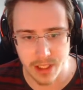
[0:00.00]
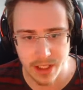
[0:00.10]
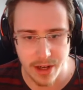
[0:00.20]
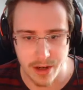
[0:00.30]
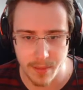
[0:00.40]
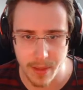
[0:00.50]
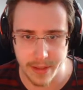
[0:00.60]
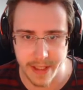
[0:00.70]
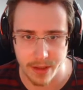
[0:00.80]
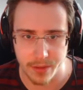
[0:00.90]
care about
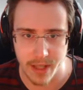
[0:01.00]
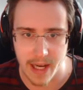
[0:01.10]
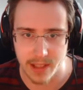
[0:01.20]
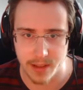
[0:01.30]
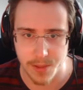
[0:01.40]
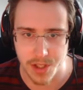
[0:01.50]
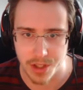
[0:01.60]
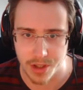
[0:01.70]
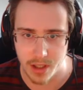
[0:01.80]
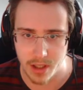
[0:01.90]
any of the items
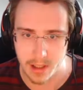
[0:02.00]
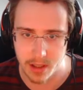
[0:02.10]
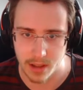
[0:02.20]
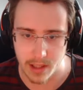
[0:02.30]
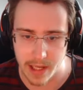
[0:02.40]
here. Uh, I